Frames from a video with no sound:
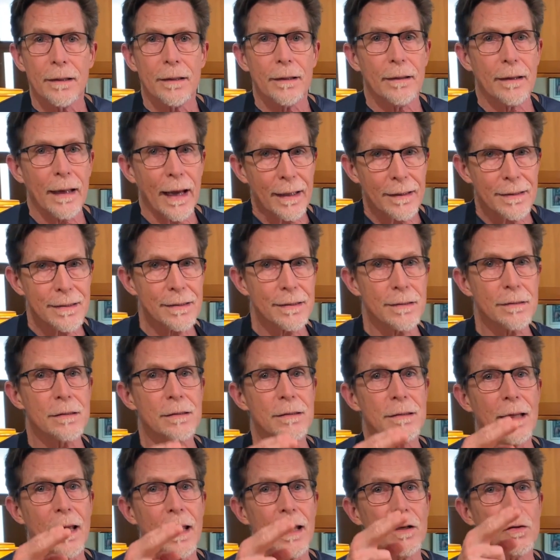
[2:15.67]
That's the
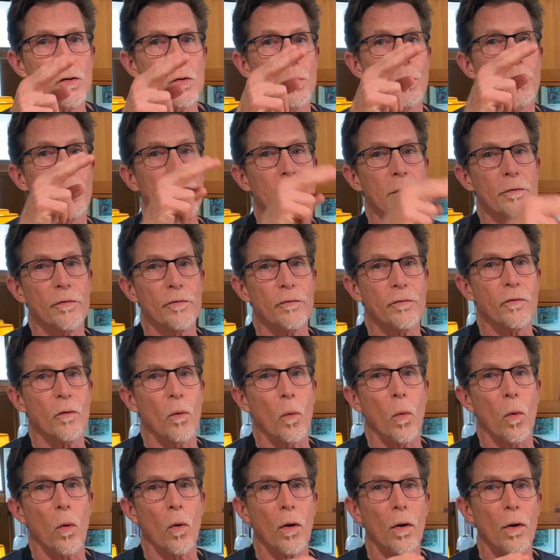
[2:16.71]
stage
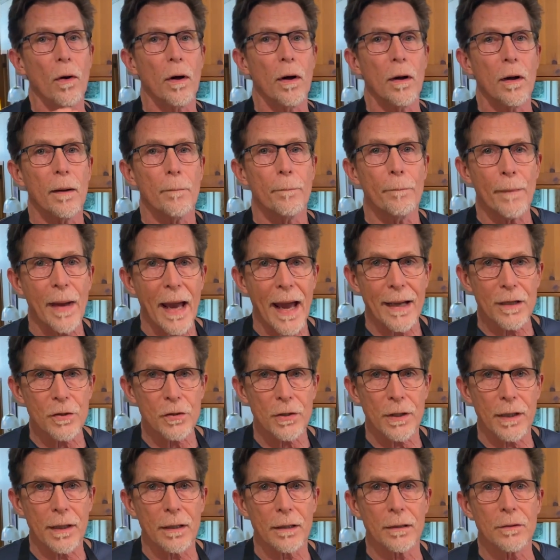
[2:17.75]
before
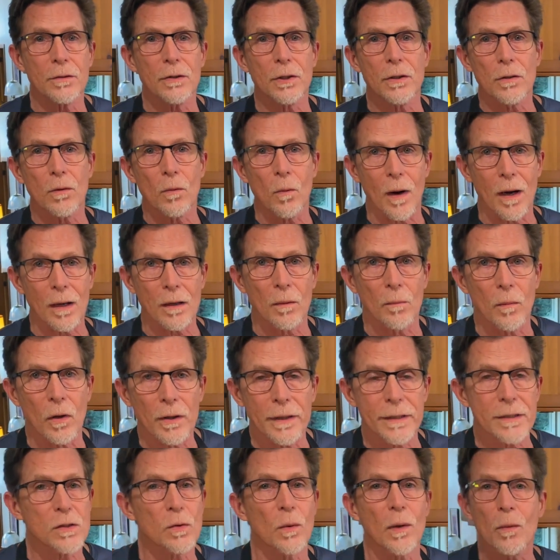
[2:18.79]
mashing to
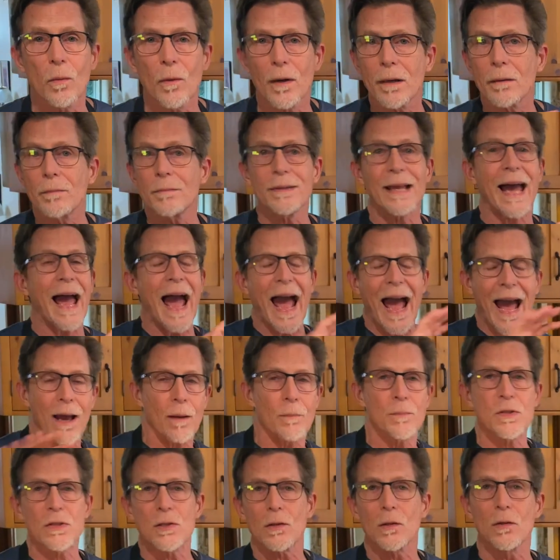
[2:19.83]
guacamole. So we want them
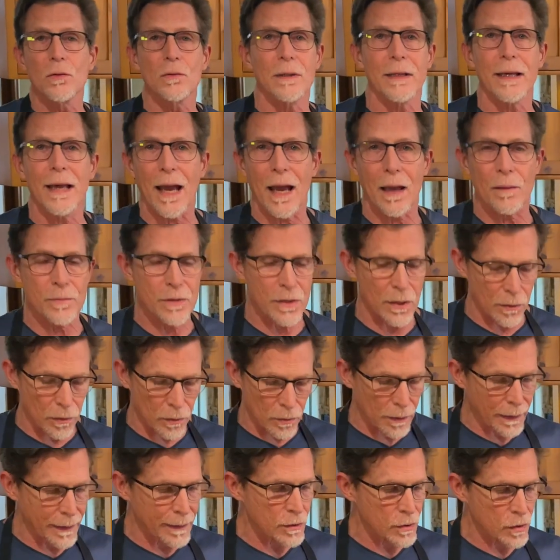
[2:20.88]
absolutely,
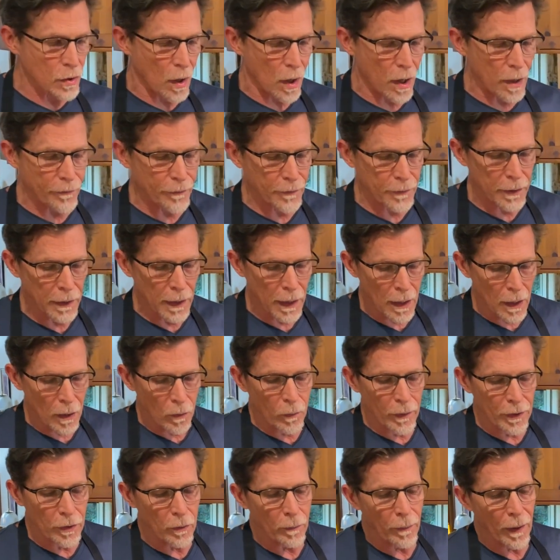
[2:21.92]
absolutely soft.
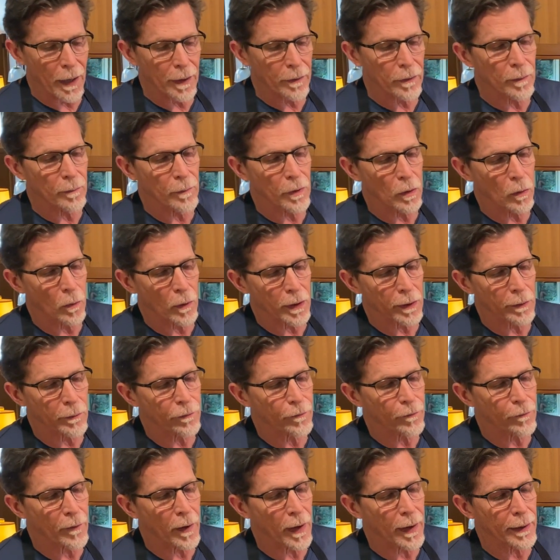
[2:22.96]
When you buy them, you want
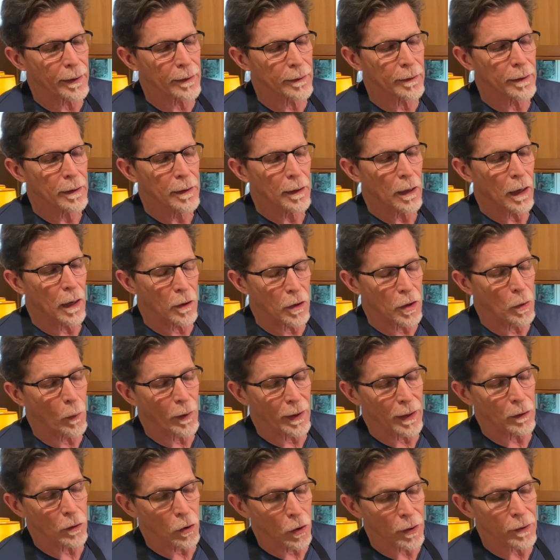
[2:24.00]

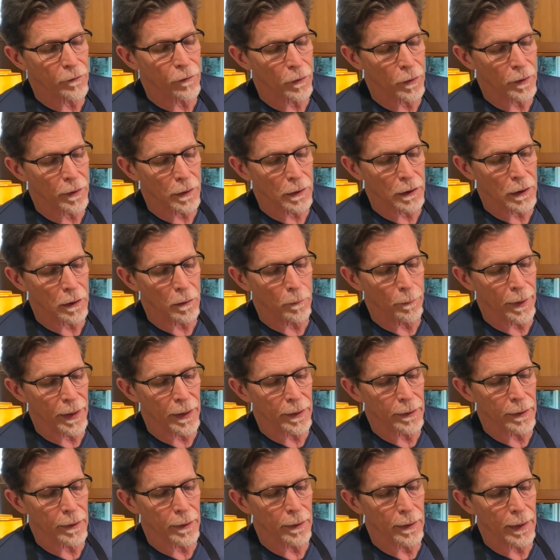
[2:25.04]
to look for the little
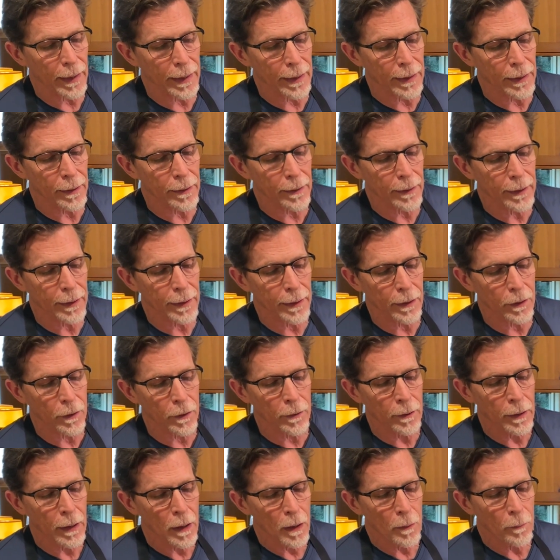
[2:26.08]
button end
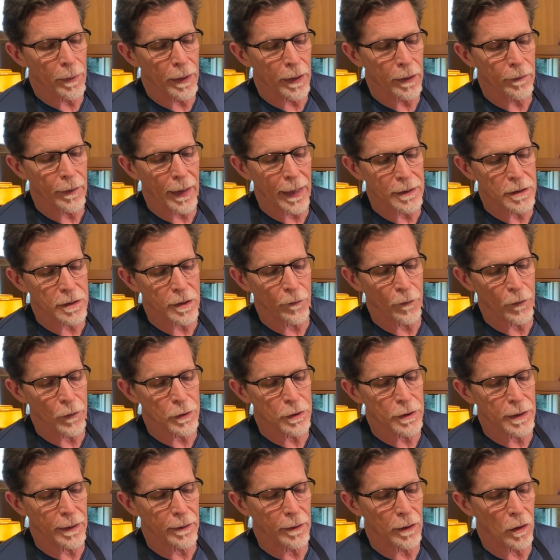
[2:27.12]
here, but that's the
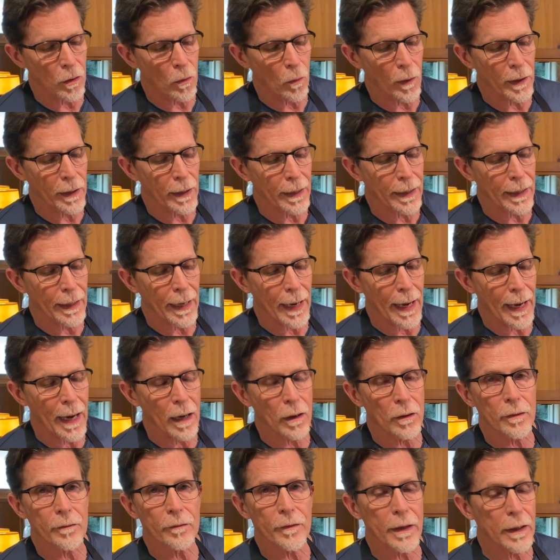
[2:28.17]
first thing that you want to get
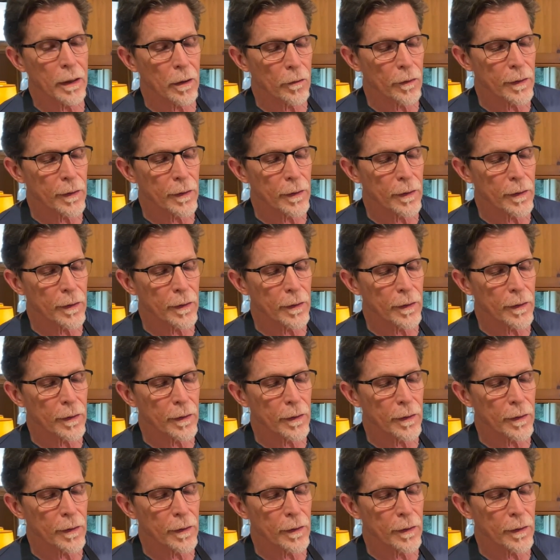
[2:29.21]
out of there.